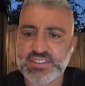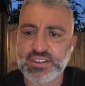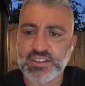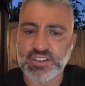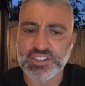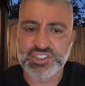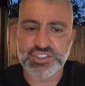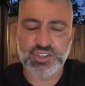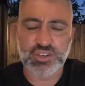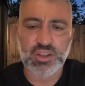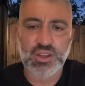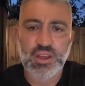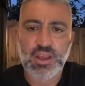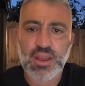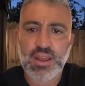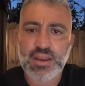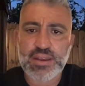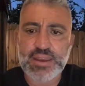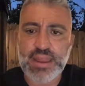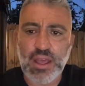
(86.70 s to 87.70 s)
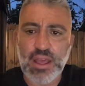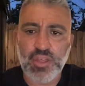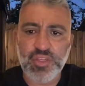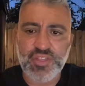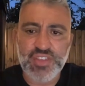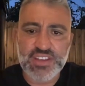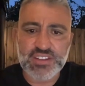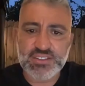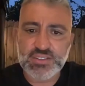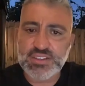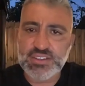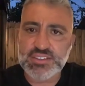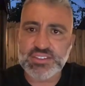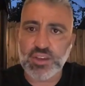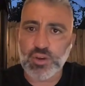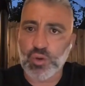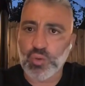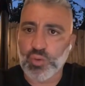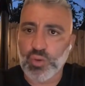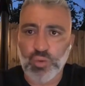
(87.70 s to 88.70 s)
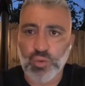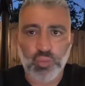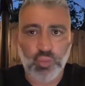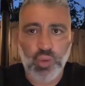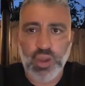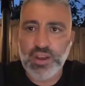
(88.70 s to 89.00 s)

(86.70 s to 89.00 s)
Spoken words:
Lisher. Now this is right